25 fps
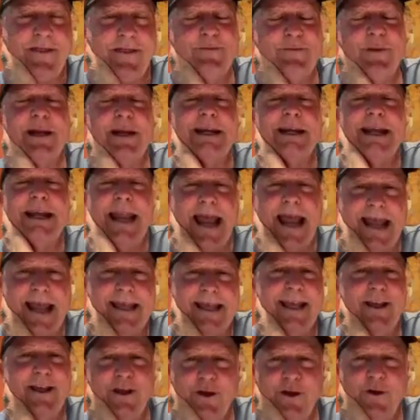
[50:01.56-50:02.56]
nothing but
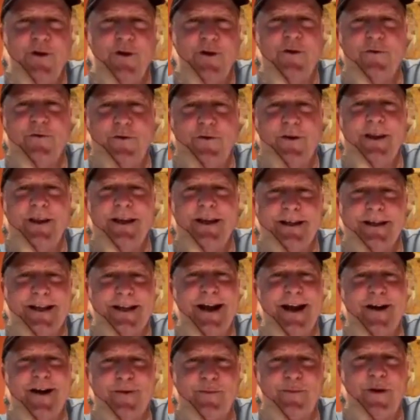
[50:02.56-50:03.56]
nagging you for the
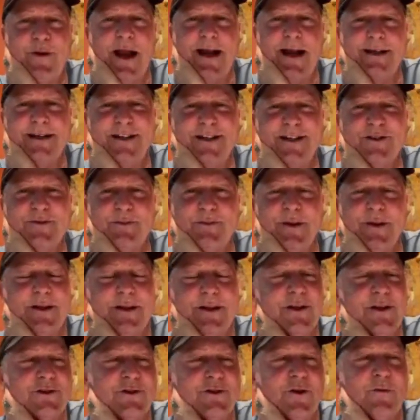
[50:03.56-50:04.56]
entire practice?
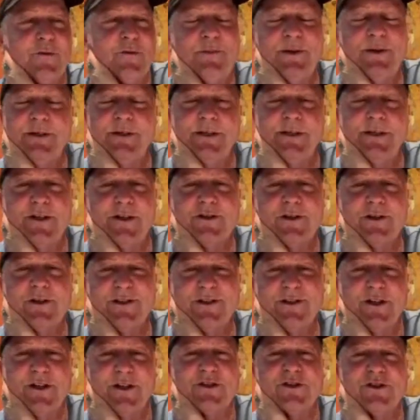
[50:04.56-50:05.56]
Because your potential
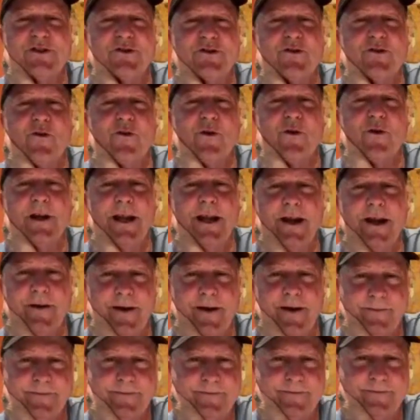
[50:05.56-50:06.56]
is
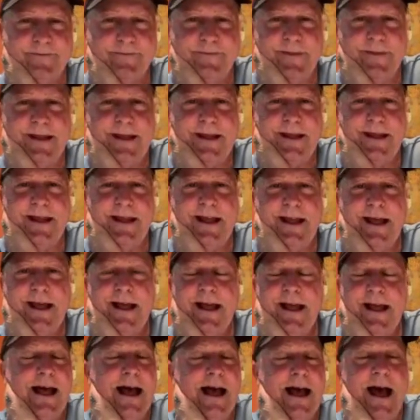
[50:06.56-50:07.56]
extraordinary.
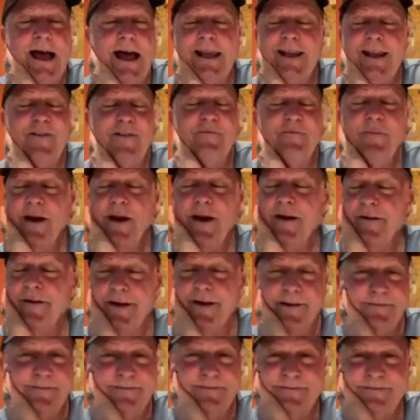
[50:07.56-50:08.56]
I love
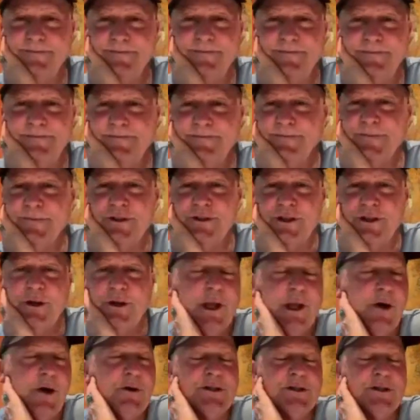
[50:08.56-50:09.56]
Mary. She
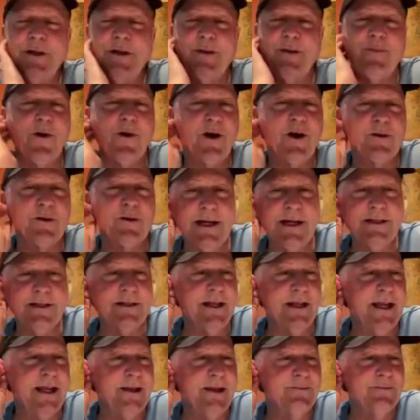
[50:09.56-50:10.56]
will always be a part of my
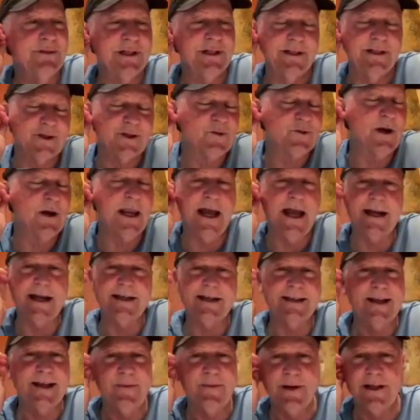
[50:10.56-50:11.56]
team. She does well
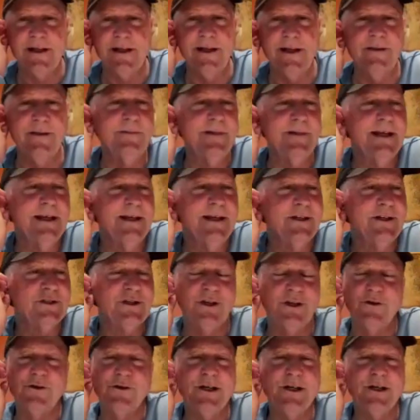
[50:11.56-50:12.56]
academically.
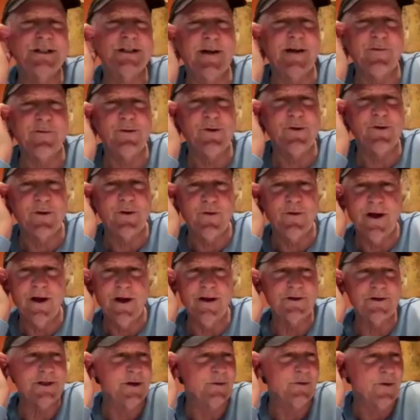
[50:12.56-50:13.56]
She treats everyone
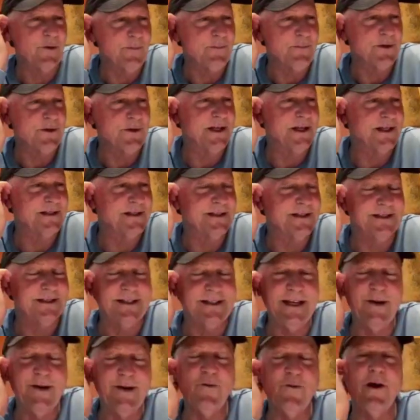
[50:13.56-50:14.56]
well. She represents the
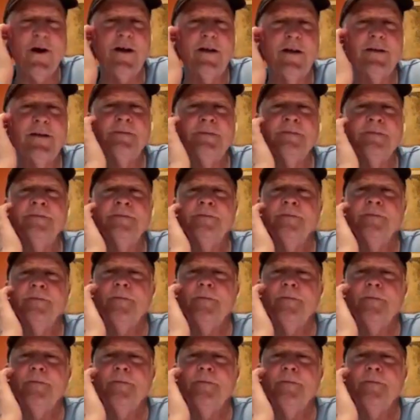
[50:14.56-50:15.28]
team well.